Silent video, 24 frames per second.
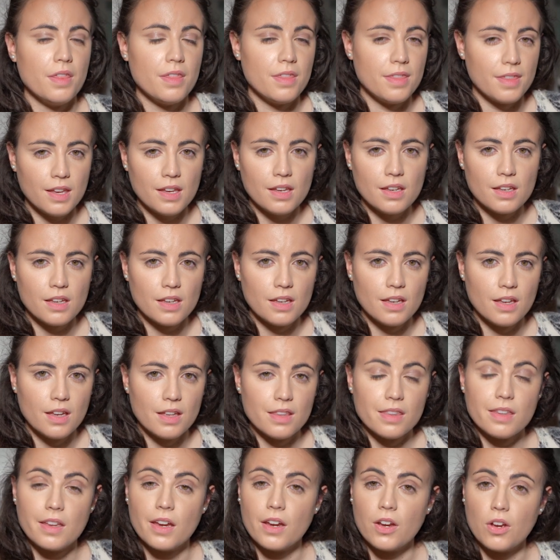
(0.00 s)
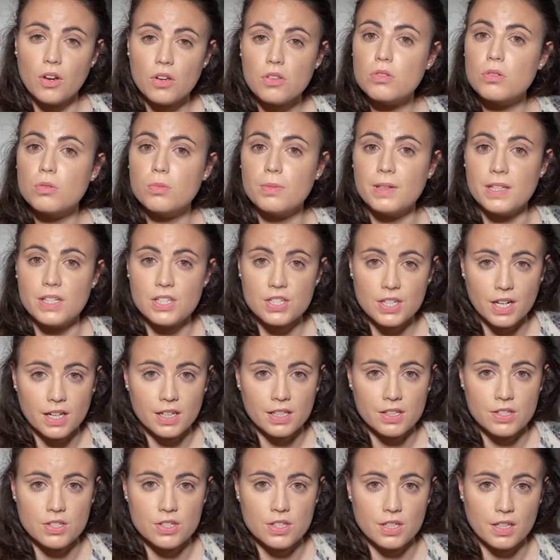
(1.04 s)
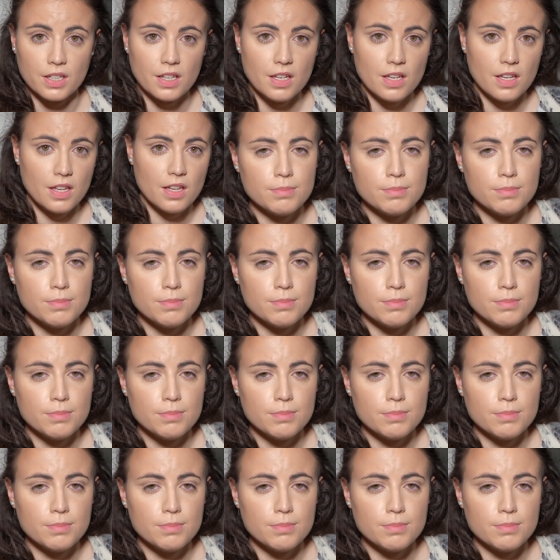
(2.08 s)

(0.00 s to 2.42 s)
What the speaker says: think they're going to be challenging.